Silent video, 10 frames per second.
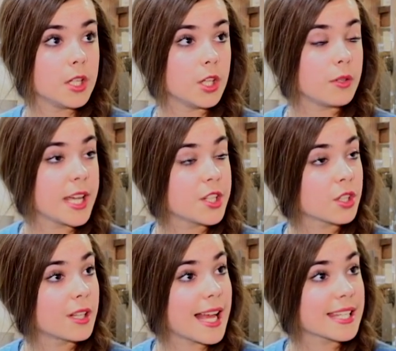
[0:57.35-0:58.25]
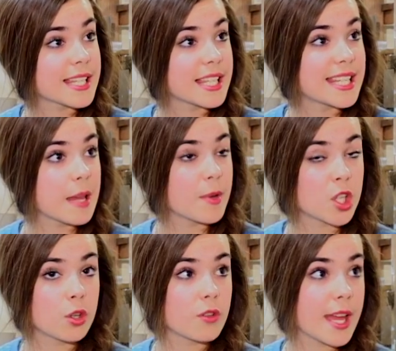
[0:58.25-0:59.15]
Do you teach your classes the same
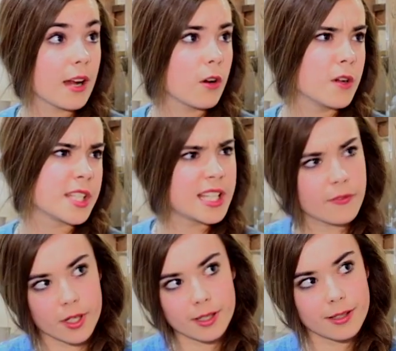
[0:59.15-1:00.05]
as you do there, or is it different?